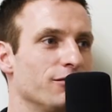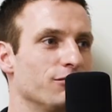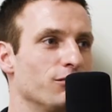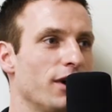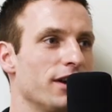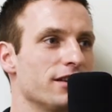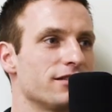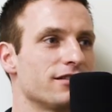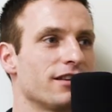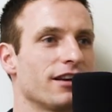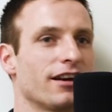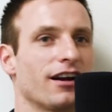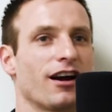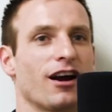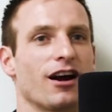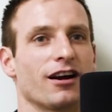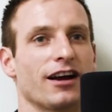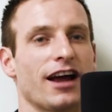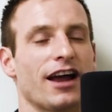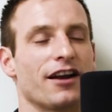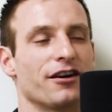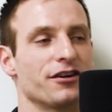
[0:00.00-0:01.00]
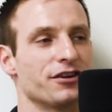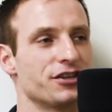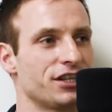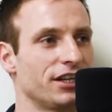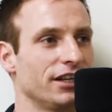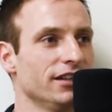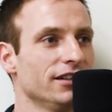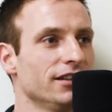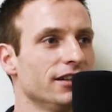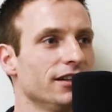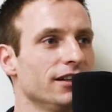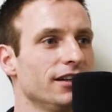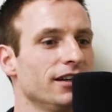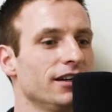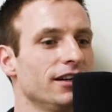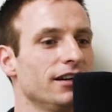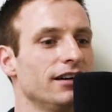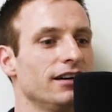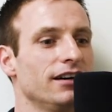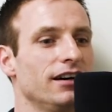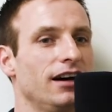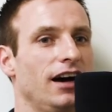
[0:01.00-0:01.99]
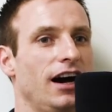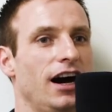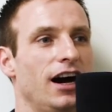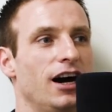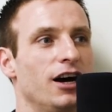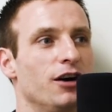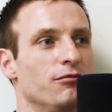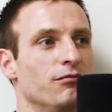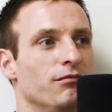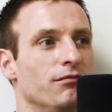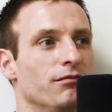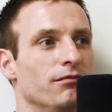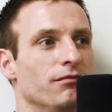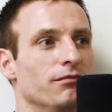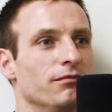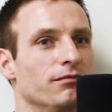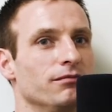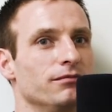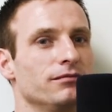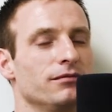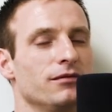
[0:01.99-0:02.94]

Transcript: wasting our energy? Um,